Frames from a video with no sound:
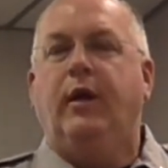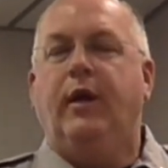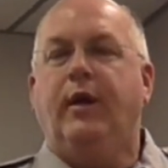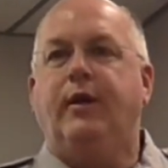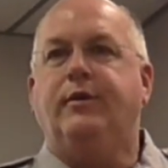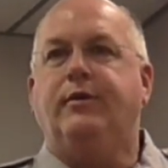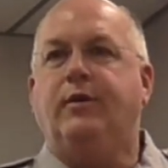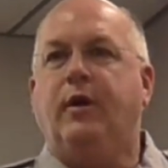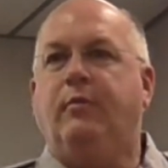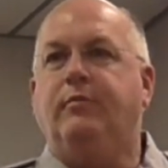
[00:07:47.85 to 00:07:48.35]

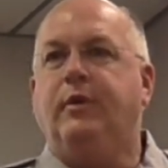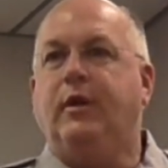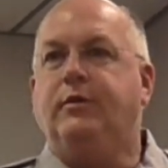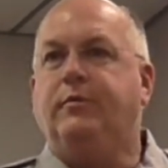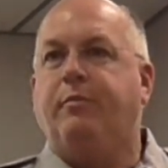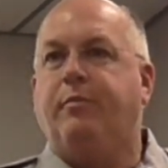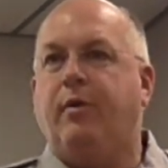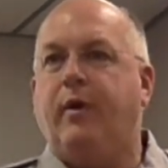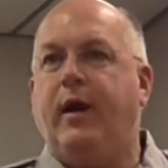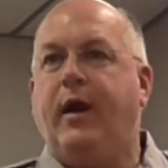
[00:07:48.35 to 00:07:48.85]
And so I'm
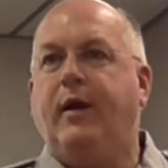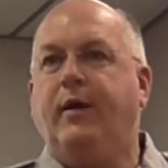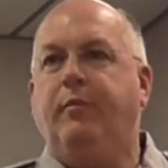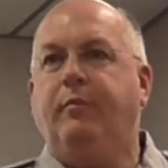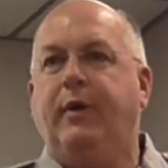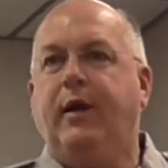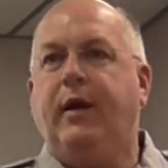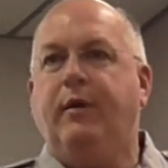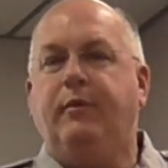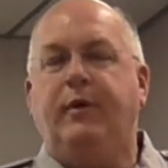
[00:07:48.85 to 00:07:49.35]
just proud to
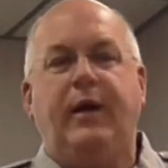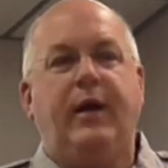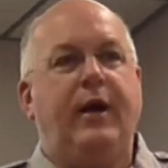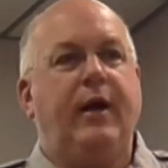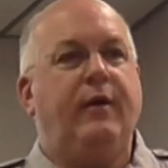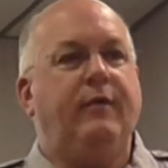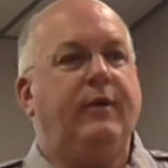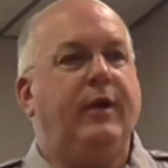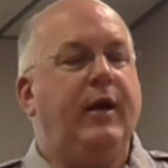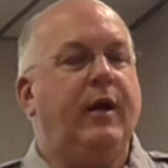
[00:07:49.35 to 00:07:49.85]
be able to
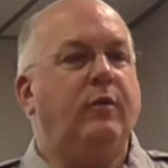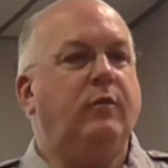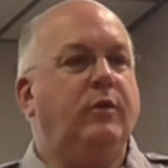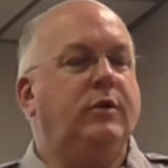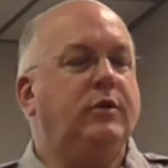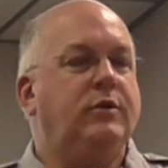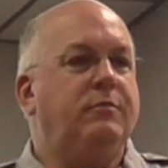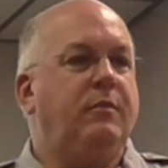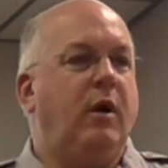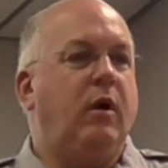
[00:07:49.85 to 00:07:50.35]
have that with
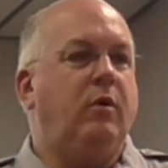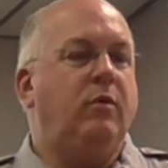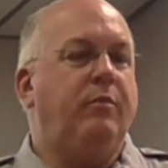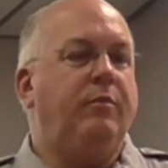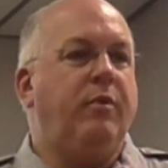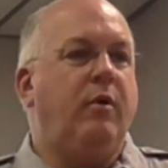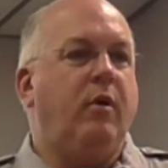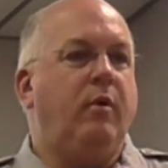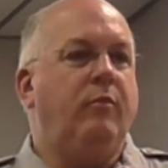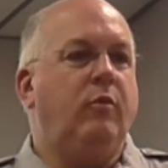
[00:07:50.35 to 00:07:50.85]
the small
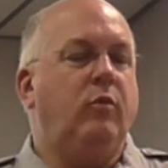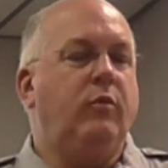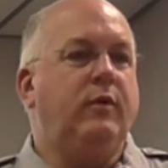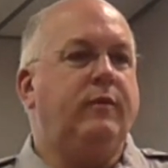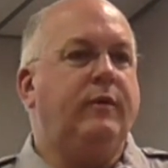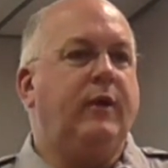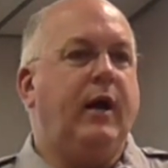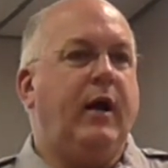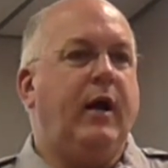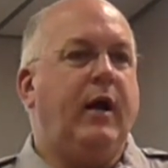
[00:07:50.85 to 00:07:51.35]
department
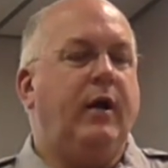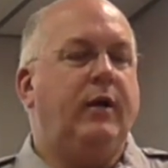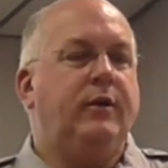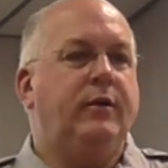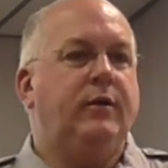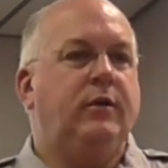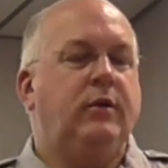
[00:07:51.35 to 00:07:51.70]
we've got.